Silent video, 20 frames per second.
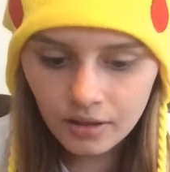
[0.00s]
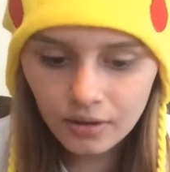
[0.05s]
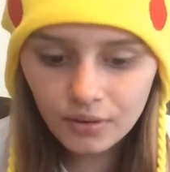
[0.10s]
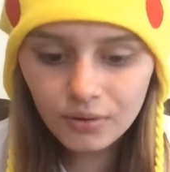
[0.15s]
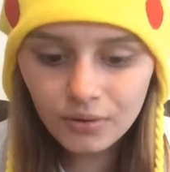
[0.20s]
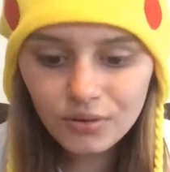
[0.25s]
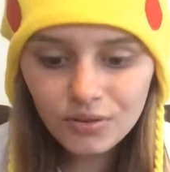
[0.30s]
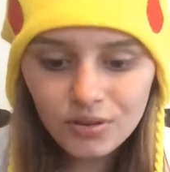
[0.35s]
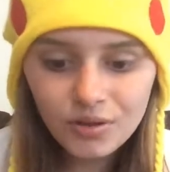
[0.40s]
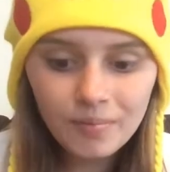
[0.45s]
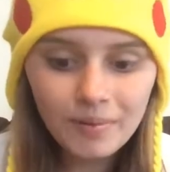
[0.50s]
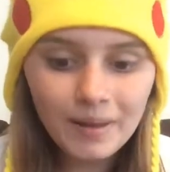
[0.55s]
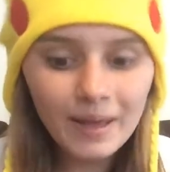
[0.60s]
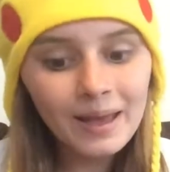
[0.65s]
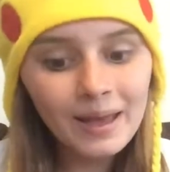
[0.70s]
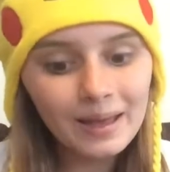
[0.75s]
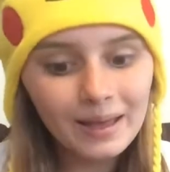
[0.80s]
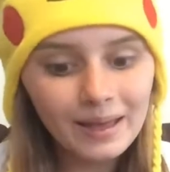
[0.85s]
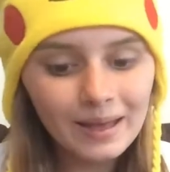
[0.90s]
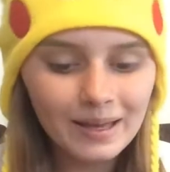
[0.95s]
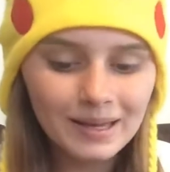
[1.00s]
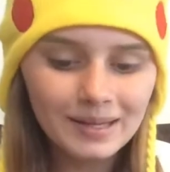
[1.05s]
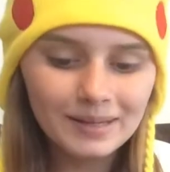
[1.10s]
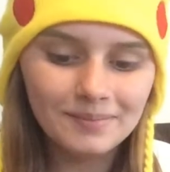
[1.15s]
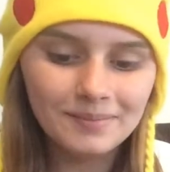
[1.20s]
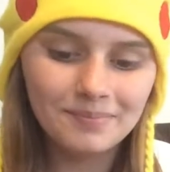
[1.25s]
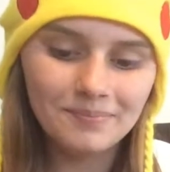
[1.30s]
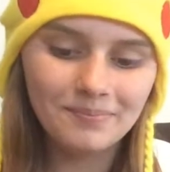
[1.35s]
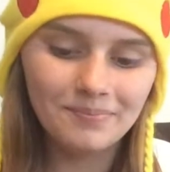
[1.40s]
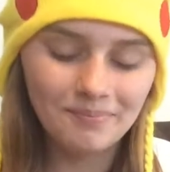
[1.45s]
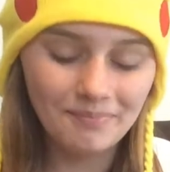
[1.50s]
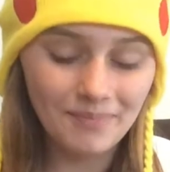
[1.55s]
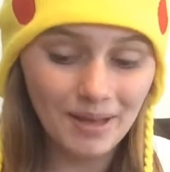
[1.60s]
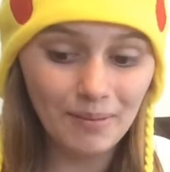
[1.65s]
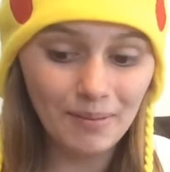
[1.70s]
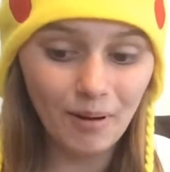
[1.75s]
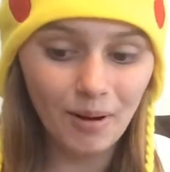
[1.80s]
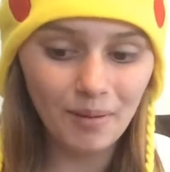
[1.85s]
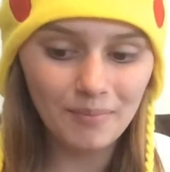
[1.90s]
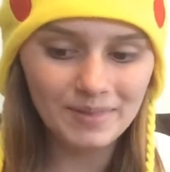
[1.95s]
Who'd you pick? My
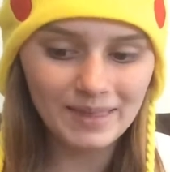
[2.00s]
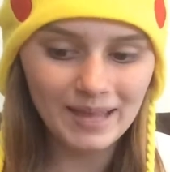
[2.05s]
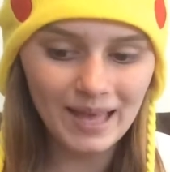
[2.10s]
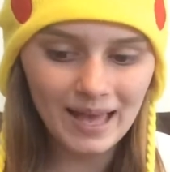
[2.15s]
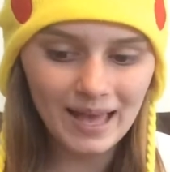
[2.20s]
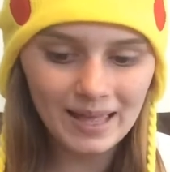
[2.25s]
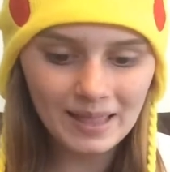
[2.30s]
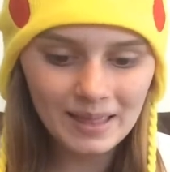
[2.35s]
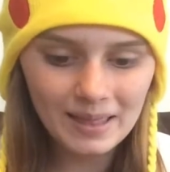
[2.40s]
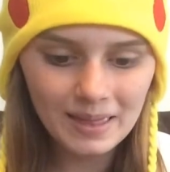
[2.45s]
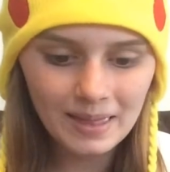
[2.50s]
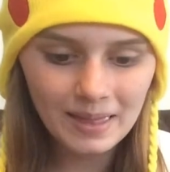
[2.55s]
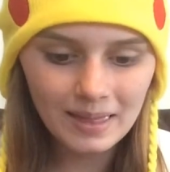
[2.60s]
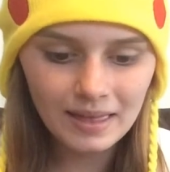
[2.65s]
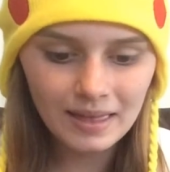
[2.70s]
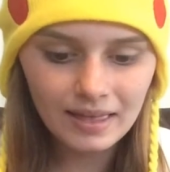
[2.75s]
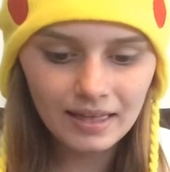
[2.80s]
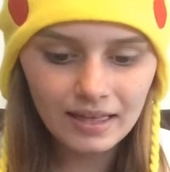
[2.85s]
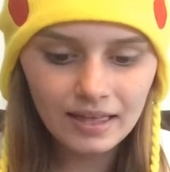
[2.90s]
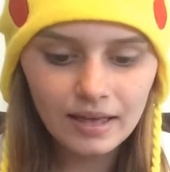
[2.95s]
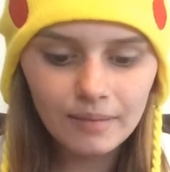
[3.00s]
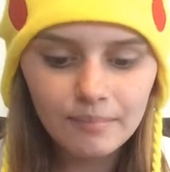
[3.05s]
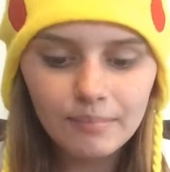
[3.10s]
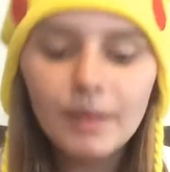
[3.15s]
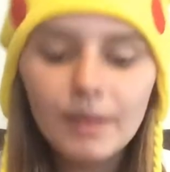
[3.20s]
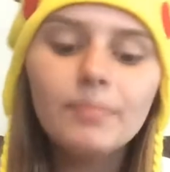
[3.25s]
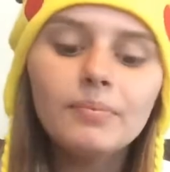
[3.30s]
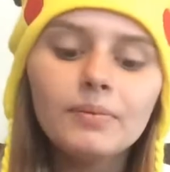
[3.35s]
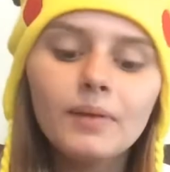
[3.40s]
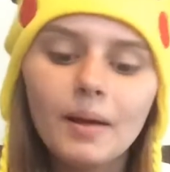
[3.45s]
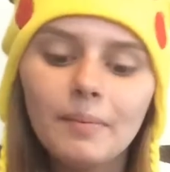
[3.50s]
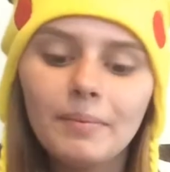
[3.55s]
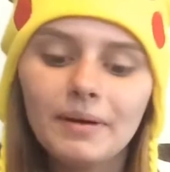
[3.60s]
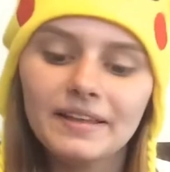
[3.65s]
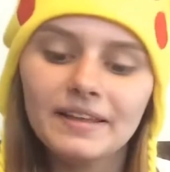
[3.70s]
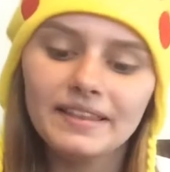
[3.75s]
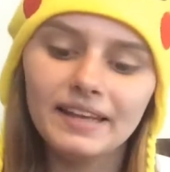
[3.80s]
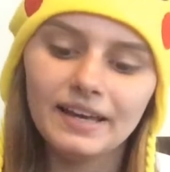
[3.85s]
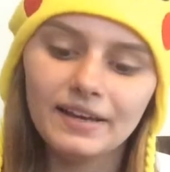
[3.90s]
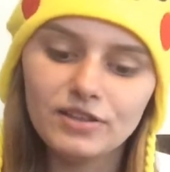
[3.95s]
mom said. Piplup,
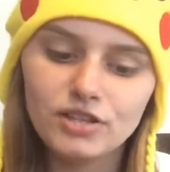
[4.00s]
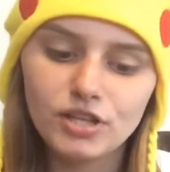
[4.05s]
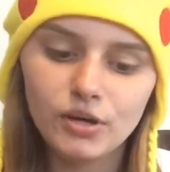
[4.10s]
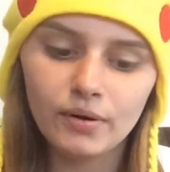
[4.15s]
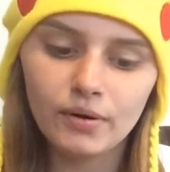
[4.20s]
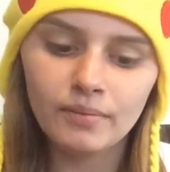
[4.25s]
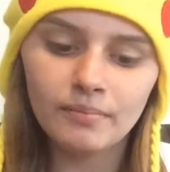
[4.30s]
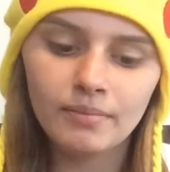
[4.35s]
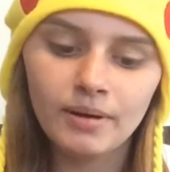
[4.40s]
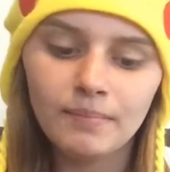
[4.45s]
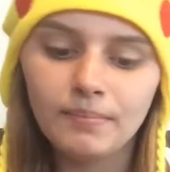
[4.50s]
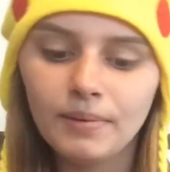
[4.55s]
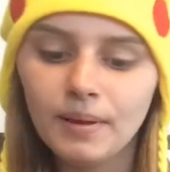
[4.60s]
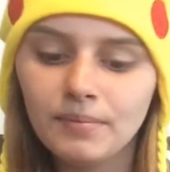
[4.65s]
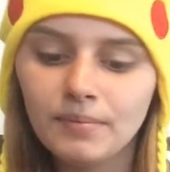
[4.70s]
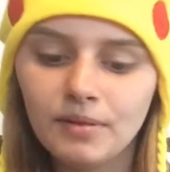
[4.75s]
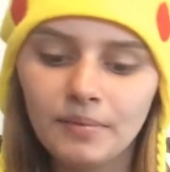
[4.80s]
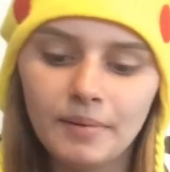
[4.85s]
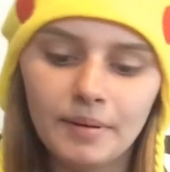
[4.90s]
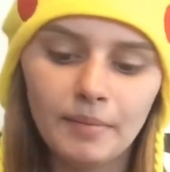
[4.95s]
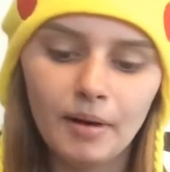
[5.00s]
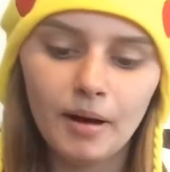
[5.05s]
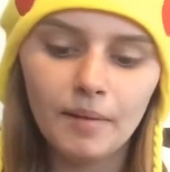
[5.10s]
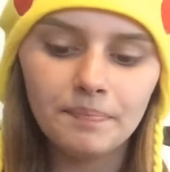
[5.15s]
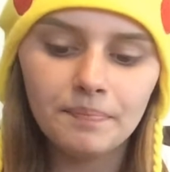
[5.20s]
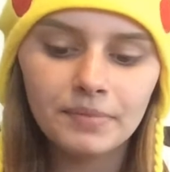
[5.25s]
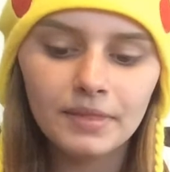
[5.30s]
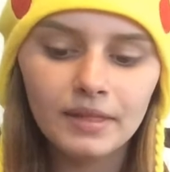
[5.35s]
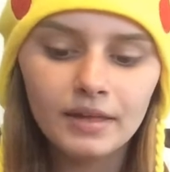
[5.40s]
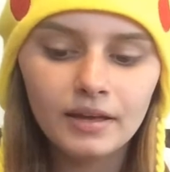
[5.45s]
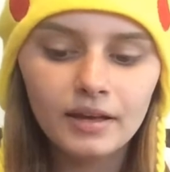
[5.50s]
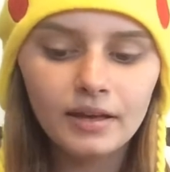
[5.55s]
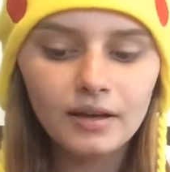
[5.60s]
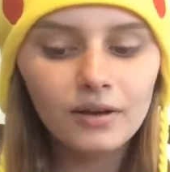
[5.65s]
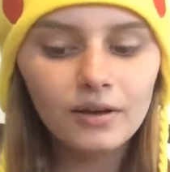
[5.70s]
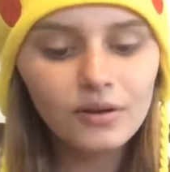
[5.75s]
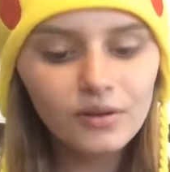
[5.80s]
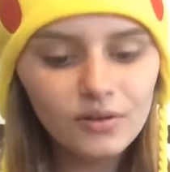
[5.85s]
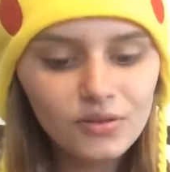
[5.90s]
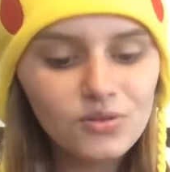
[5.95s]
I said, showing Piplup to my mom.
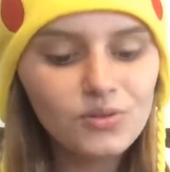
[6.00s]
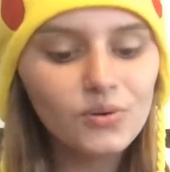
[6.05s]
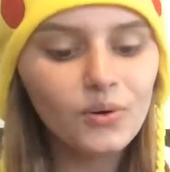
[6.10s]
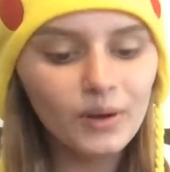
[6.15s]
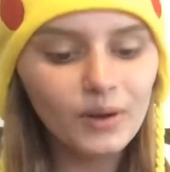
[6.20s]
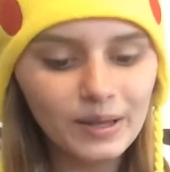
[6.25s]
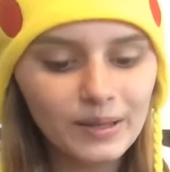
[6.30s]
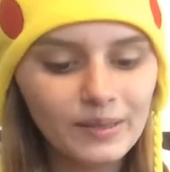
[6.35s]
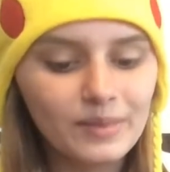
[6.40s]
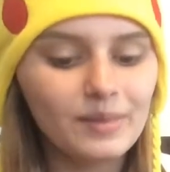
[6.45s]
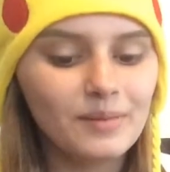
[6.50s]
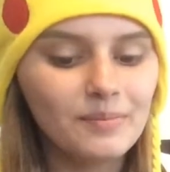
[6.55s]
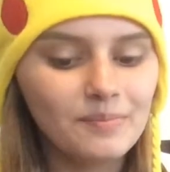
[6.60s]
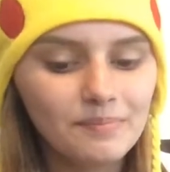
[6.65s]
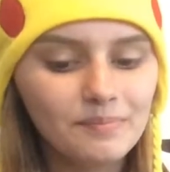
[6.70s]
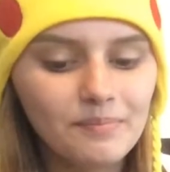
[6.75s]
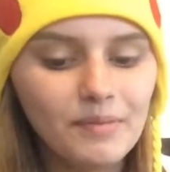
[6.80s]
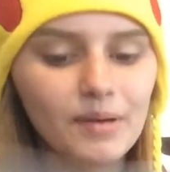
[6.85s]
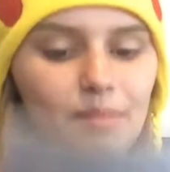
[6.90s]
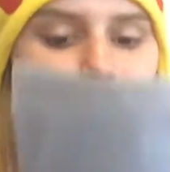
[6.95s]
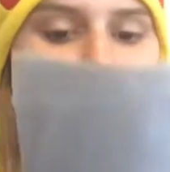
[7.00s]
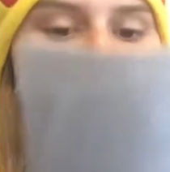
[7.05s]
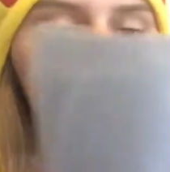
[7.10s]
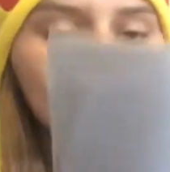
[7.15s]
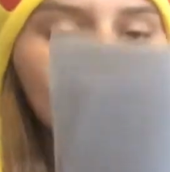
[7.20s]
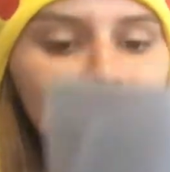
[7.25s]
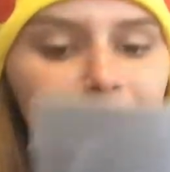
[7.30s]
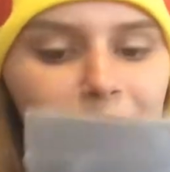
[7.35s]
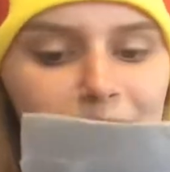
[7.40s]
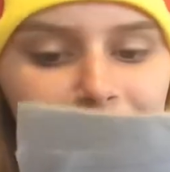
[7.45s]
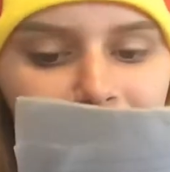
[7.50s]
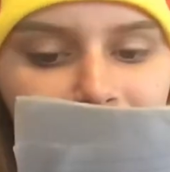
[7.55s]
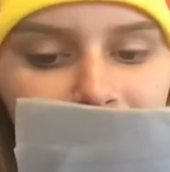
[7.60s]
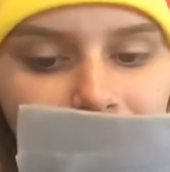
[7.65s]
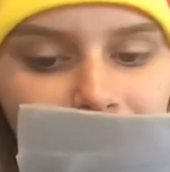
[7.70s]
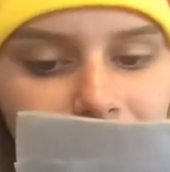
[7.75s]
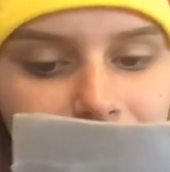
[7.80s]
Good choice, my mom said.